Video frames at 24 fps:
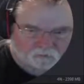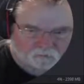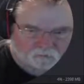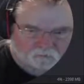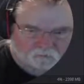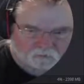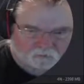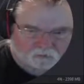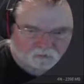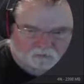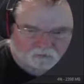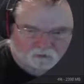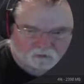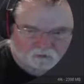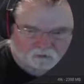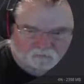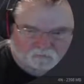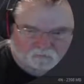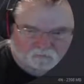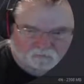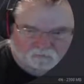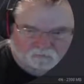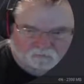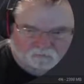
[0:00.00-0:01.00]
Red line
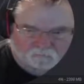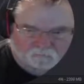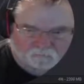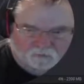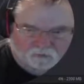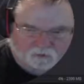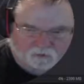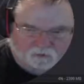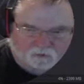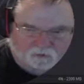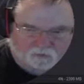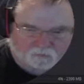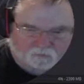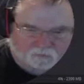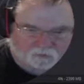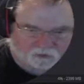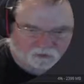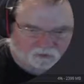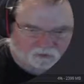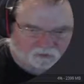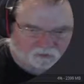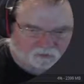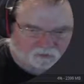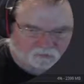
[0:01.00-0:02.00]
works fine. The
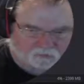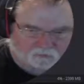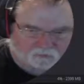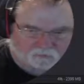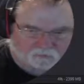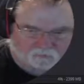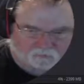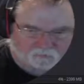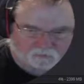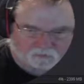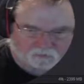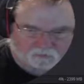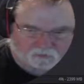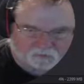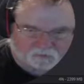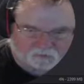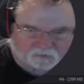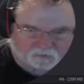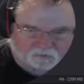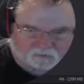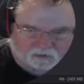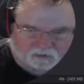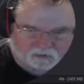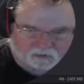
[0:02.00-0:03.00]
black line's been
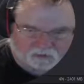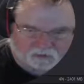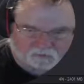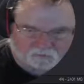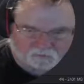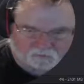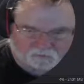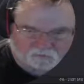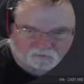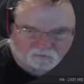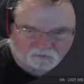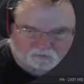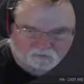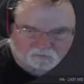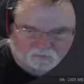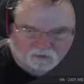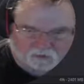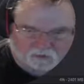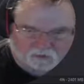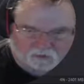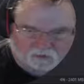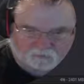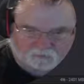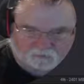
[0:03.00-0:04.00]
disabled
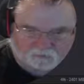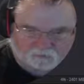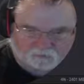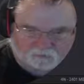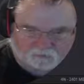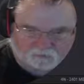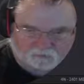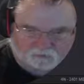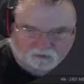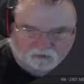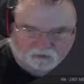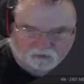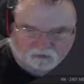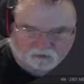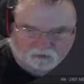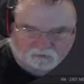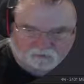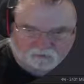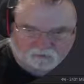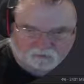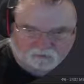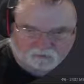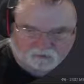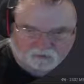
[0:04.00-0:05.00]
somehow. I'm not sure how I
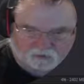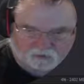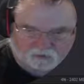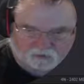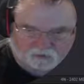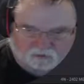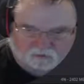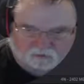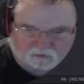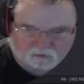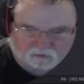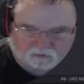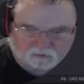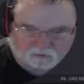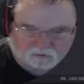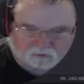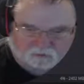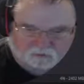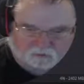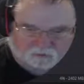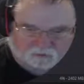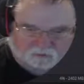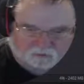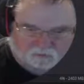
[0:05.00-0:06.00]
did that,
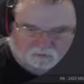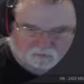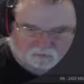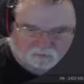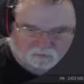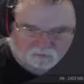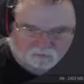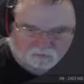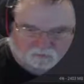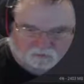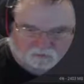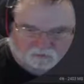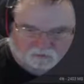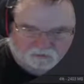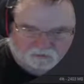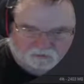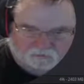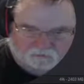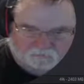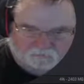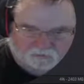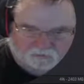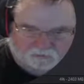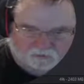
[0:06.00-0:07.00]
but
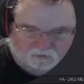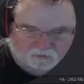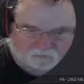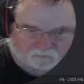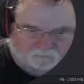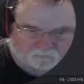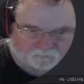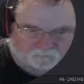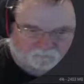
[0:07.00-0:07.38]
that's fine.